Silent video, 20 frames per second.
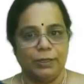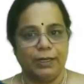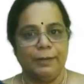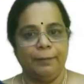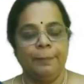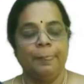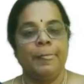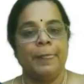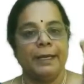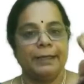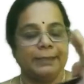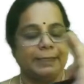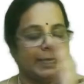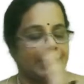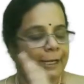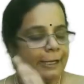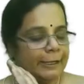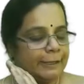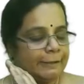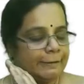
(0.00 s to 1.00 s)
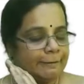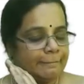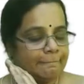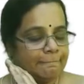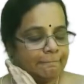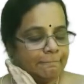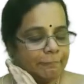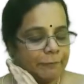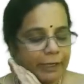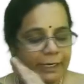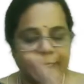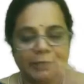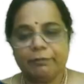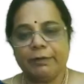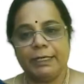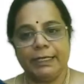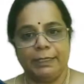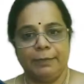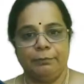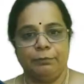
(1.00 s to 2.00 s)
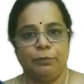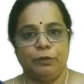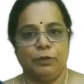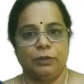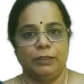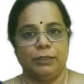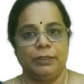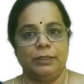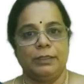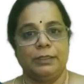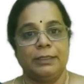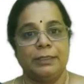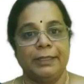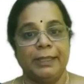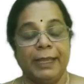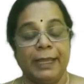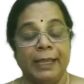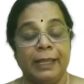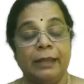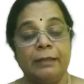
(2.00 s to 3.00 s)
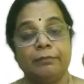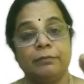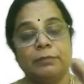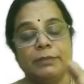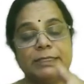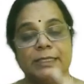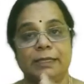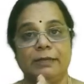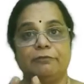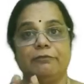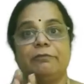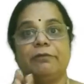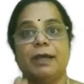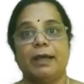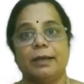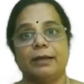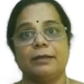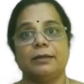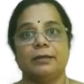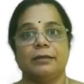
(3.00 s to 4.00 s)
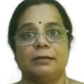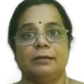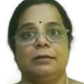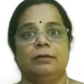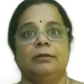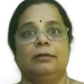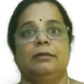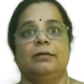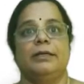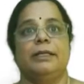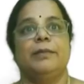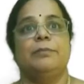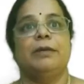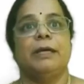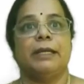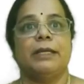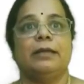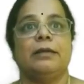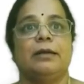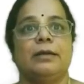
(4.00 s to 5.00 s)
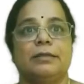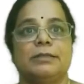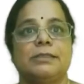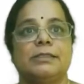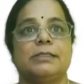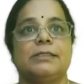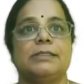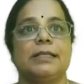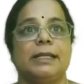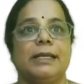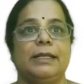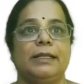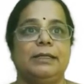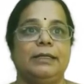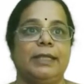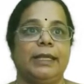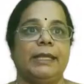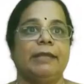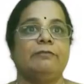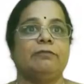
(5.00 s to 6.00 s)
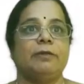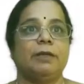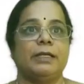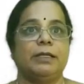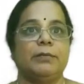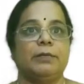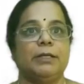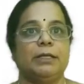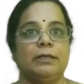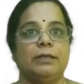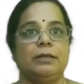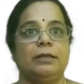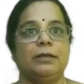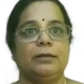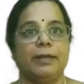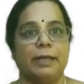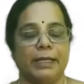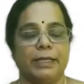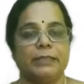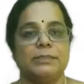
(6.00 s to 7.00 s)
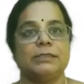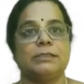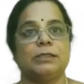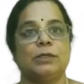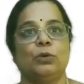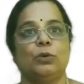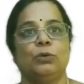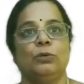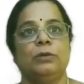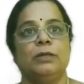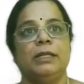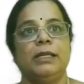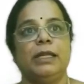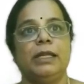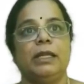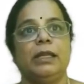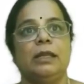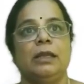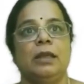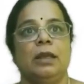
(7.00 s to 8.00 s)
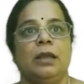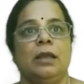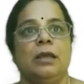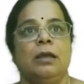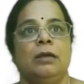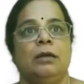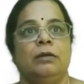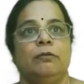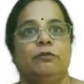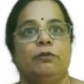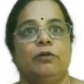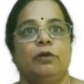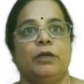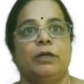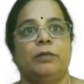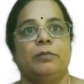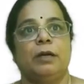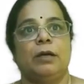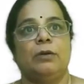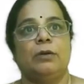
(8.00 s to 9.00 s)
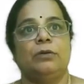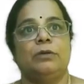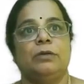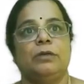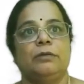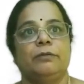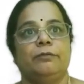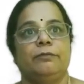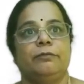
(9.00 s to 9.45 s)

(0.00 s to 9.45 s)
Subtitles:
Okay, they are very, very important. They see, in fact, in my classes, I take fundamental rights only for about